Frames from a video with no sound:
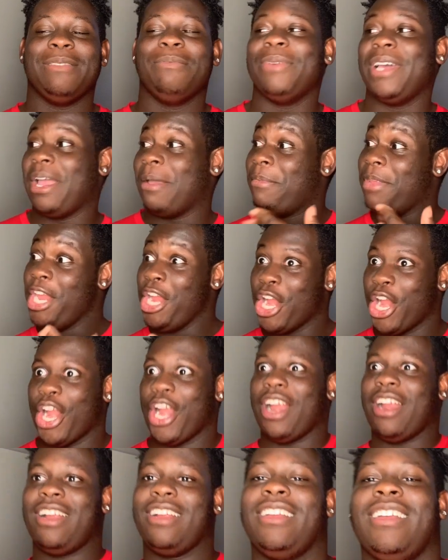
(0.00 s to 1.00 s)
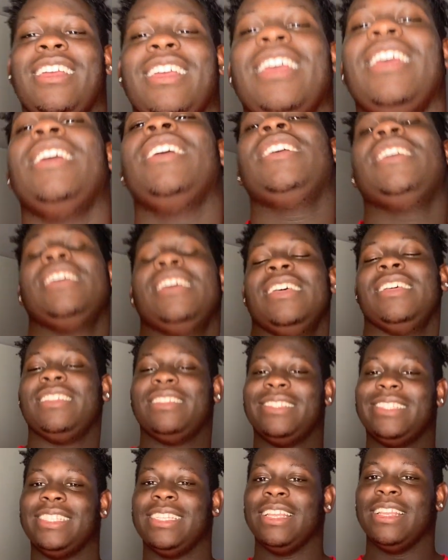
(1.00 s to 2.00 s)
But come here.
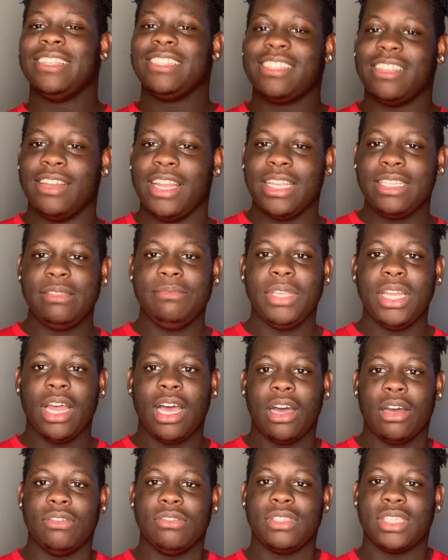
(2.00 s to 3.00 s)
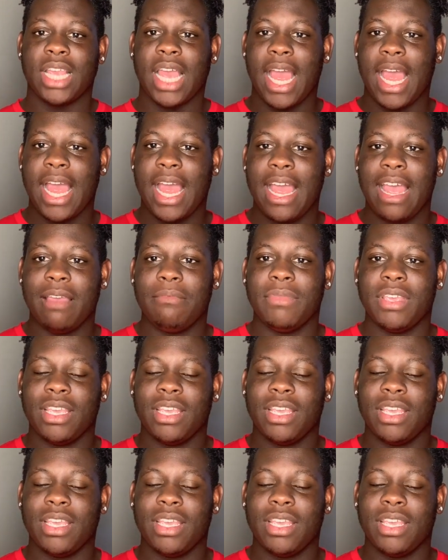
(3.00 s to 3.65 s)
So that's me the whole time.